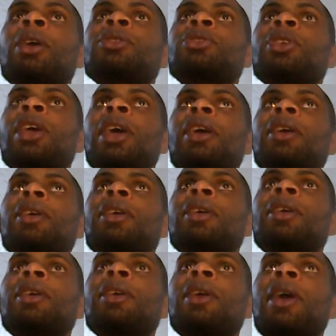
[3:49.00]
the book
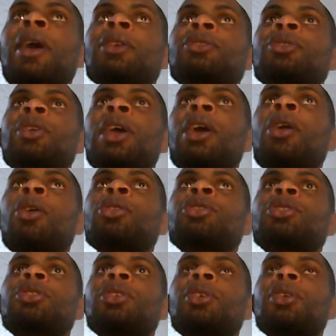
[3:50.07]
says that
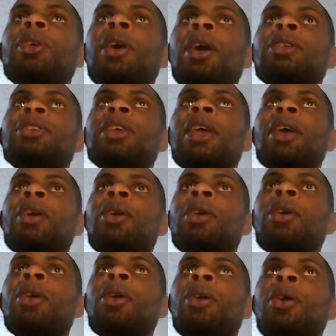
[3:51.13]
He
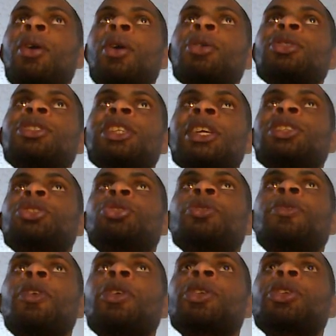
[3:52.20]
talks to Krishna, the
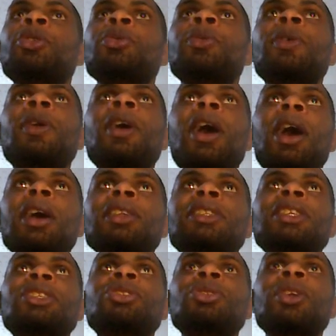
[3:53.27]
statue,
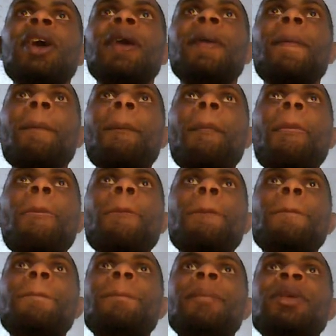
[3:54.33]

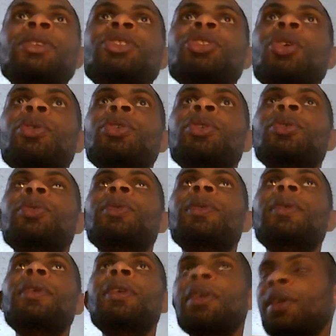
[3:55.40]
just like he's talking to a
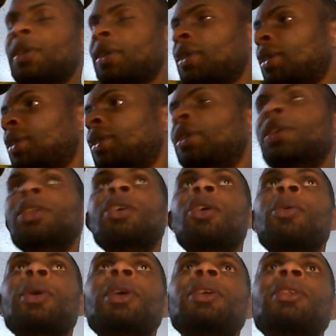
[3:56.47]
person, how I'm talking
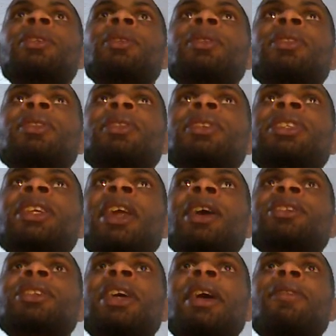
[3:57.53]
to you right now,
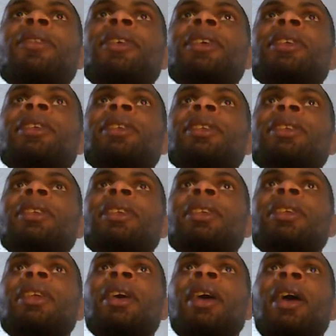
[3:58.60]
although this is
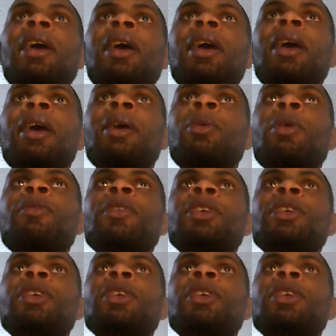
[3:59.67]
recorded, you know,